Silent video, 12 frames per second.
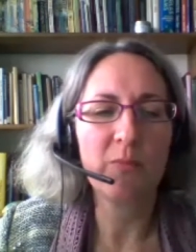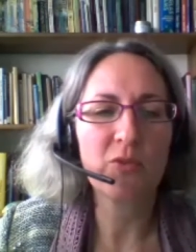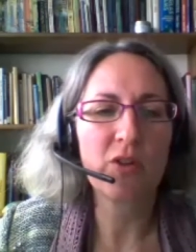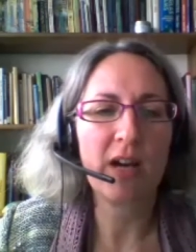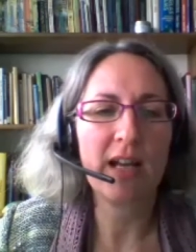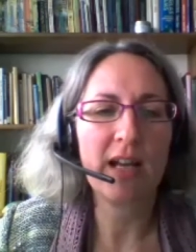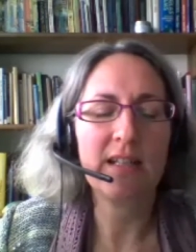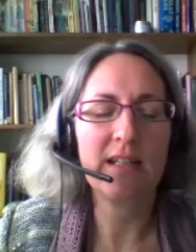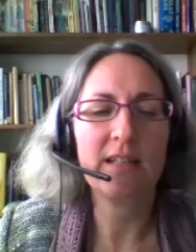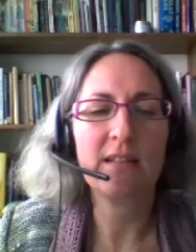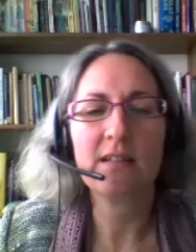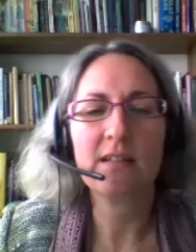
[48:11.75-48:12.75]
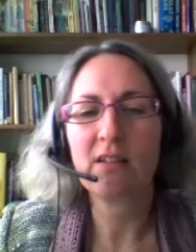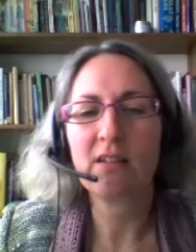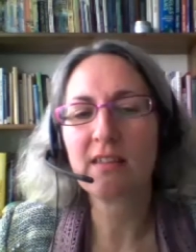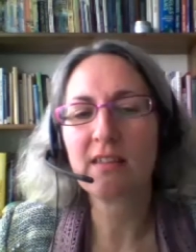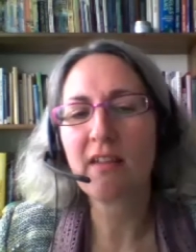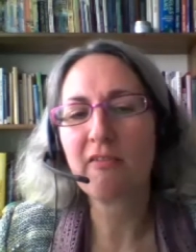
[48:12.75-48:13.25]
training in
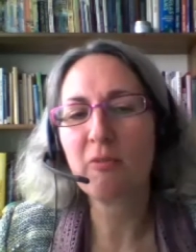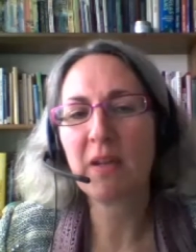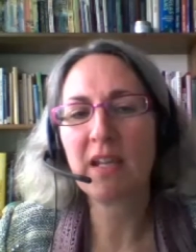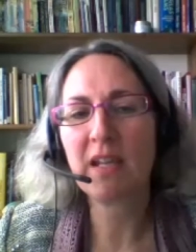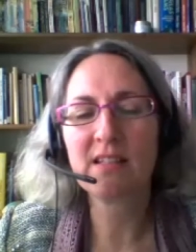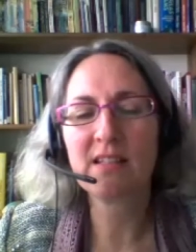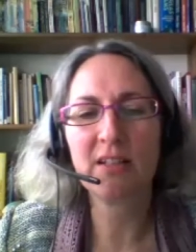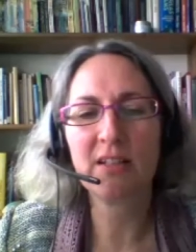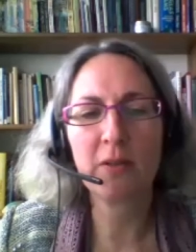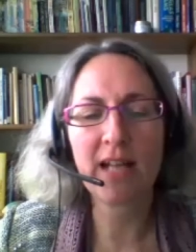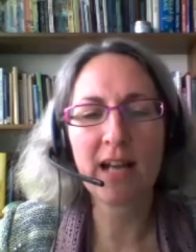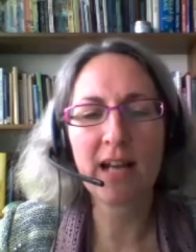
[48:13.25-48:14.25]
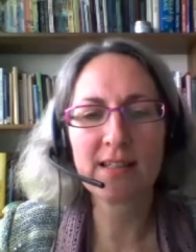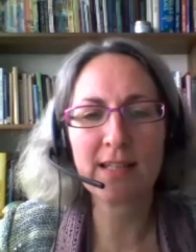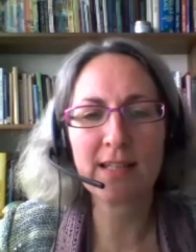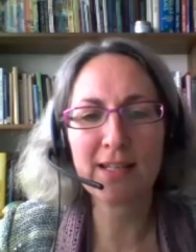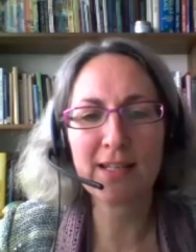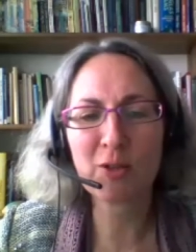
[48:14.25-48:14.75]
psychotherapy,
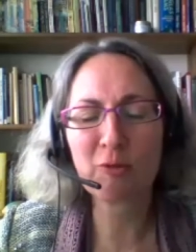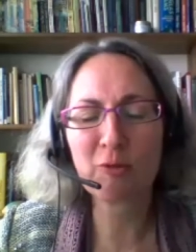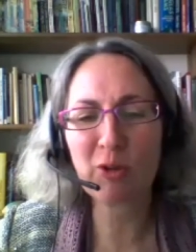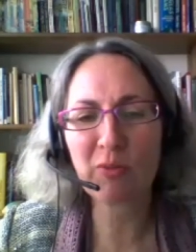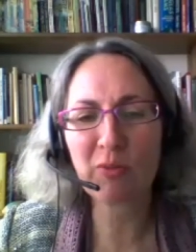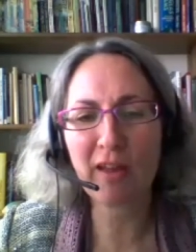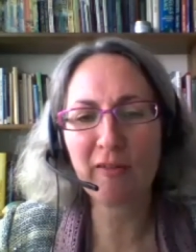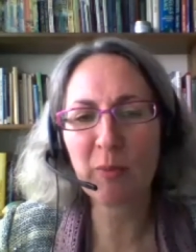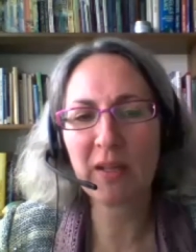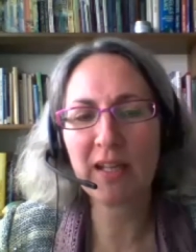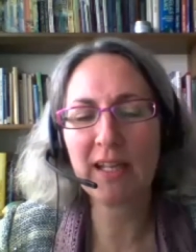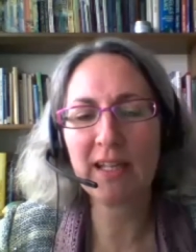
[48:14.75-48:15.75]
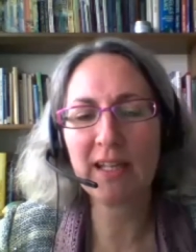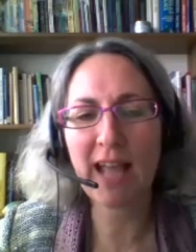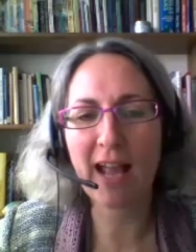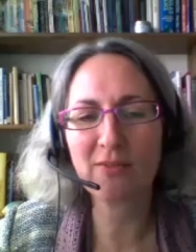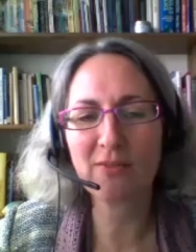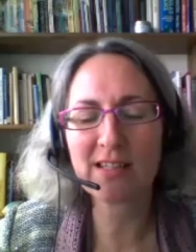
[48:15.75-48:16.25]
psychoanalysis, group therapy,
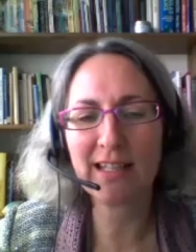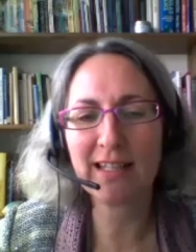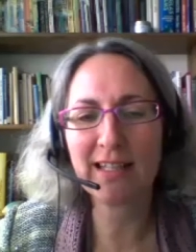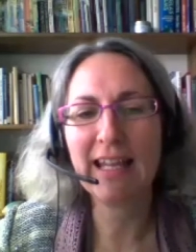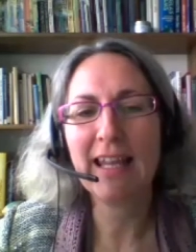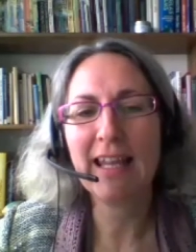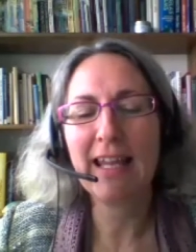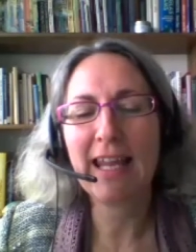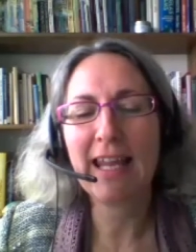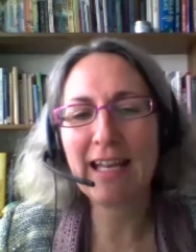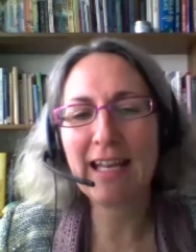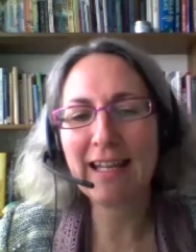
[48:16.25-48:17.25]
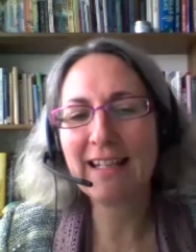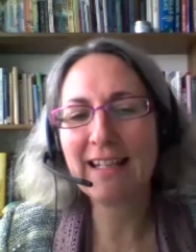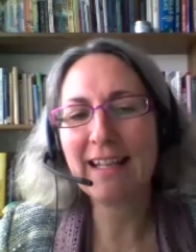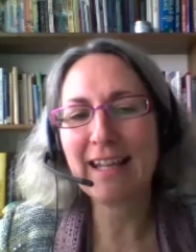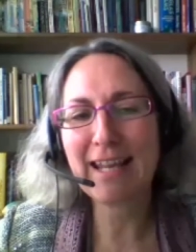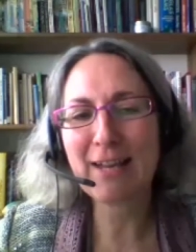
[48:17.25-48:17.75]
counselling, healing,
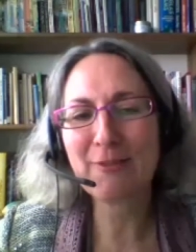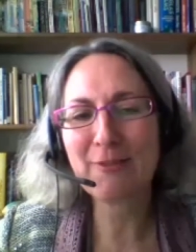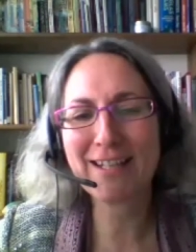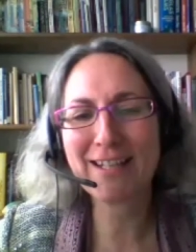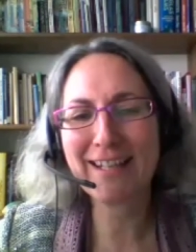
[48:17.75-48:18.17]
EFT.